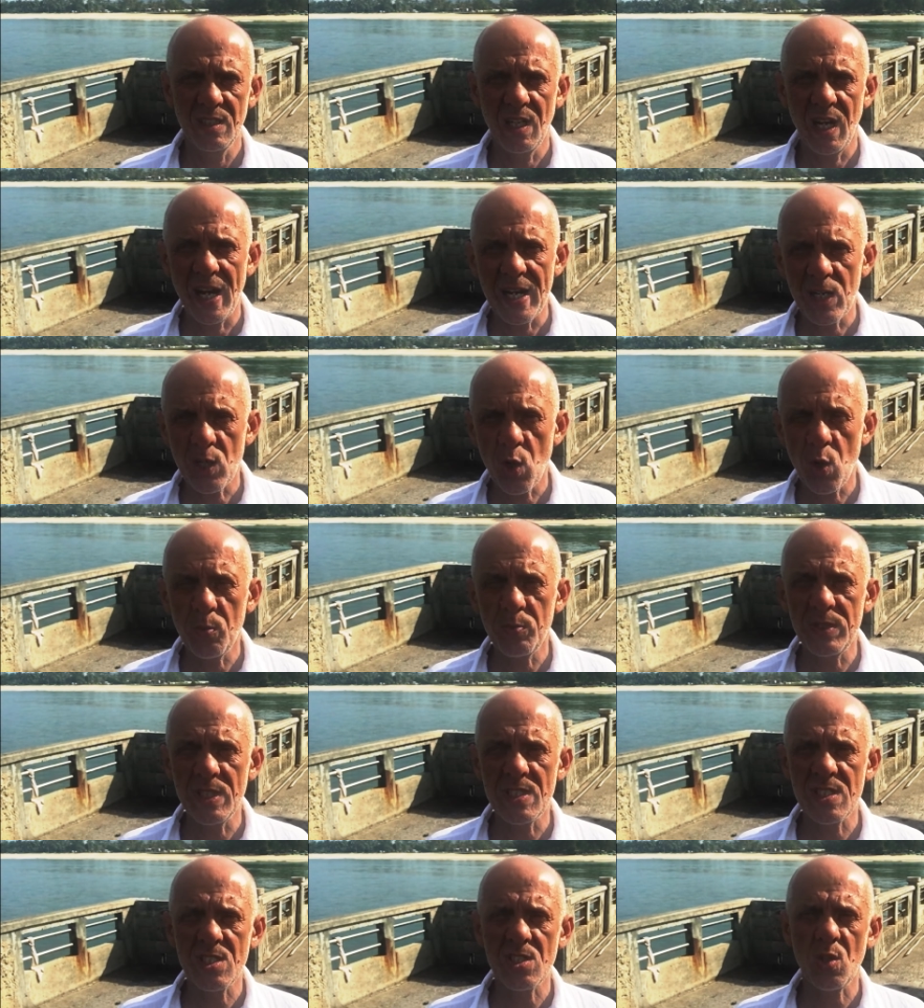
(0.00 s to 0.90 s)
I hope
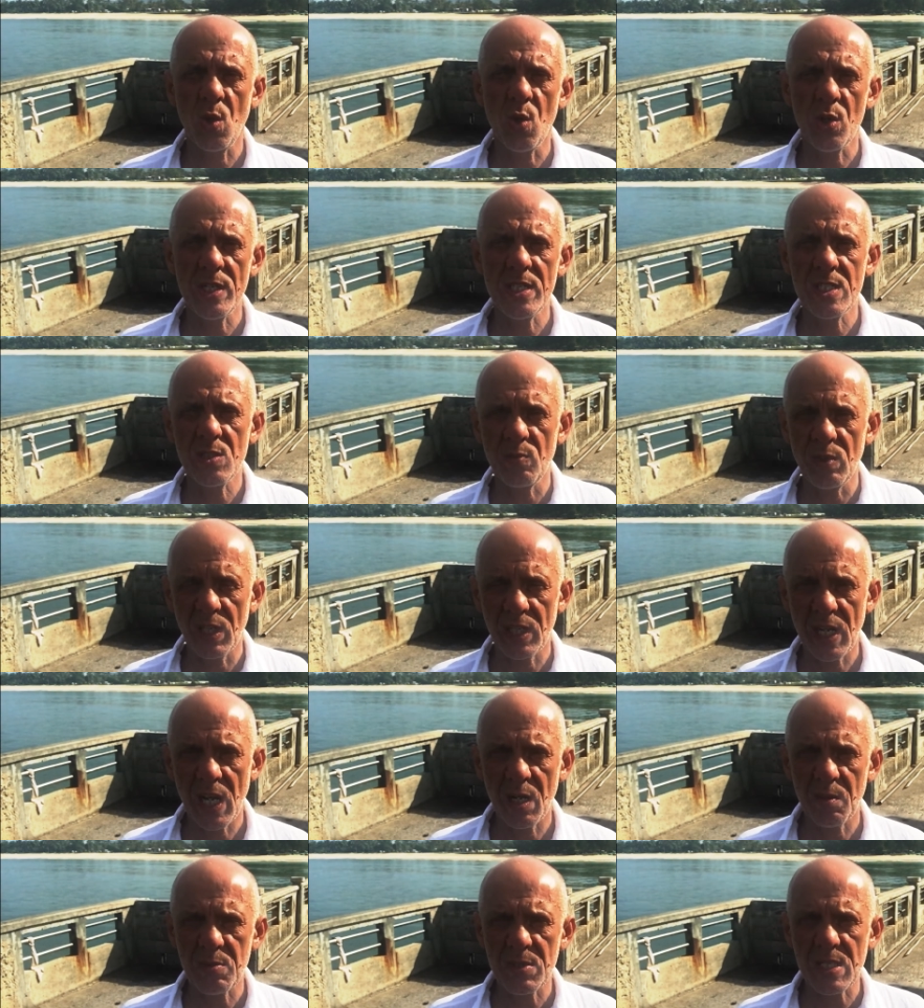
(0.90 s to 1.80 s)
these stories will
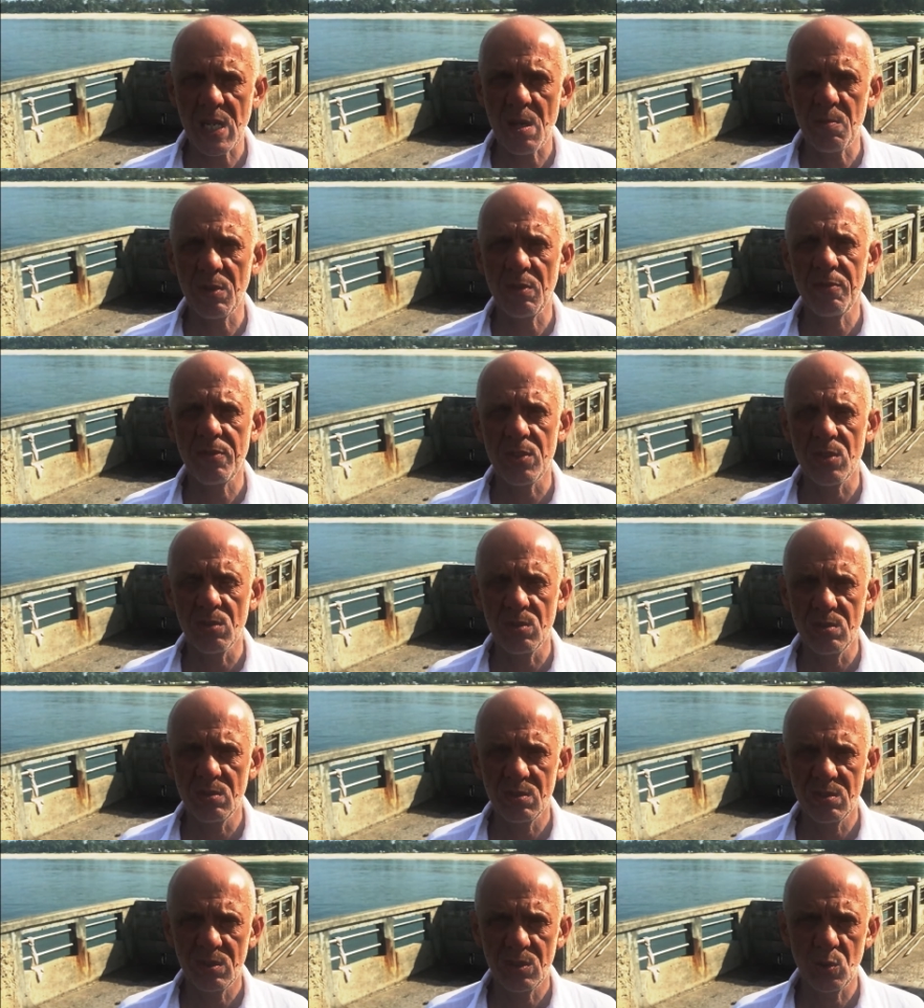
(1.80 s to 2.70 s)
help some of you
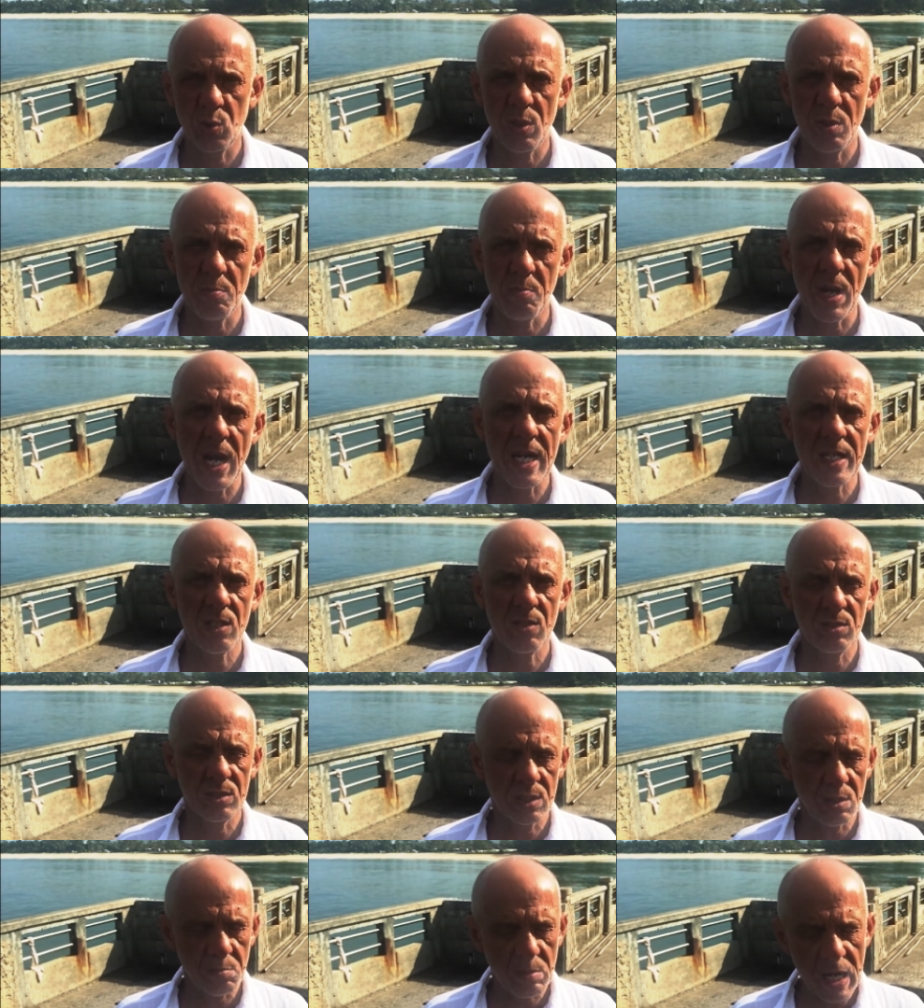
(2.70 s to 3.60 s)
to embark
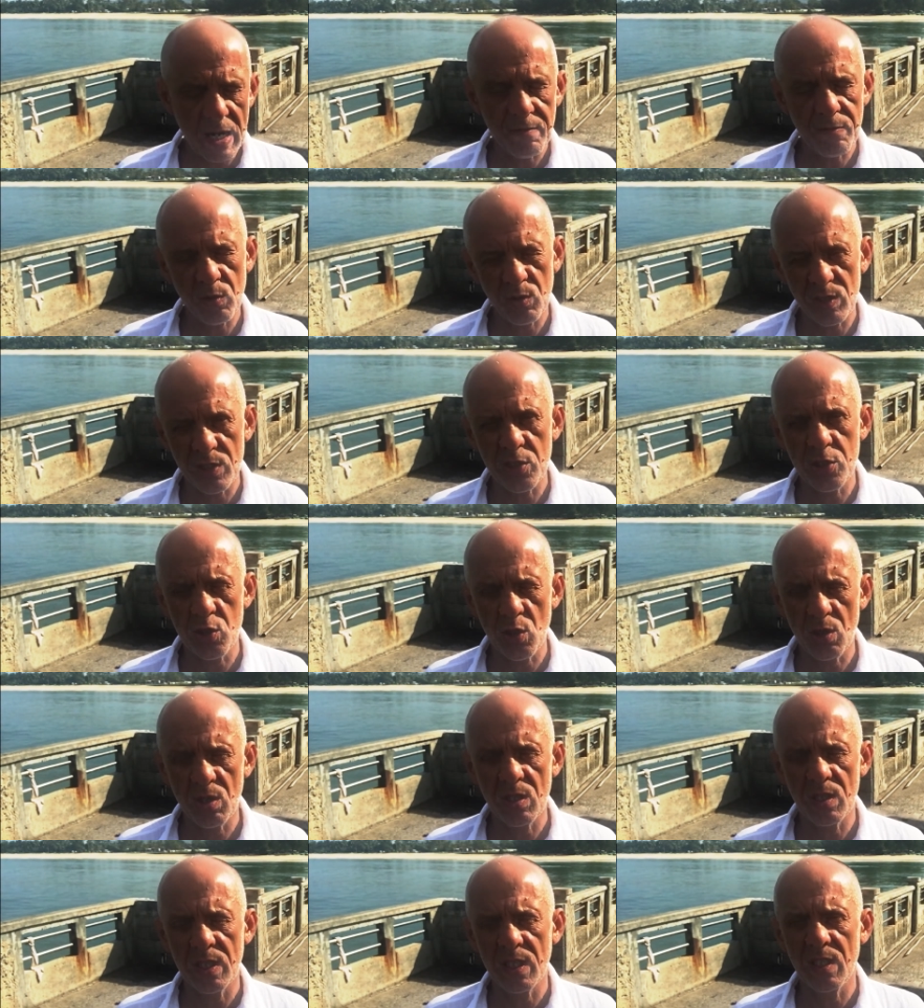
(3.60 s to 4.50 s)
on the mindfulness
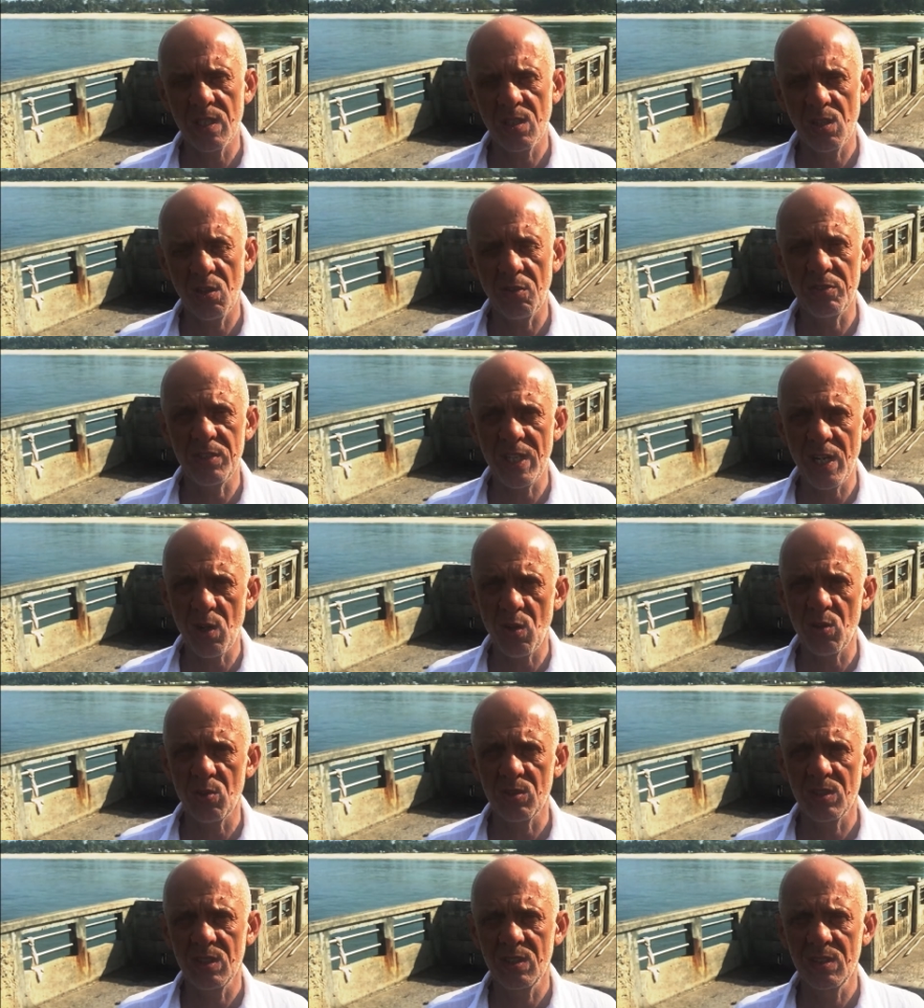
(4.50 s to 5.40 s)
journey of their
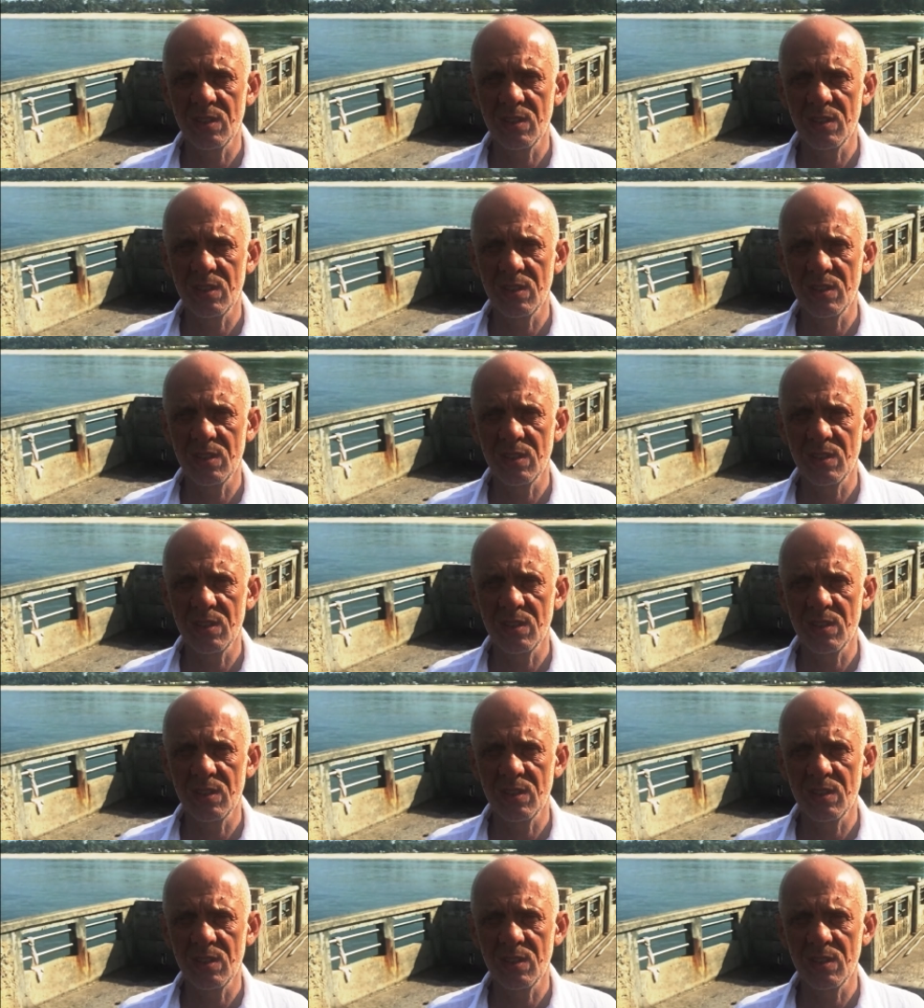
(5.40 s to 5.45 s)
own.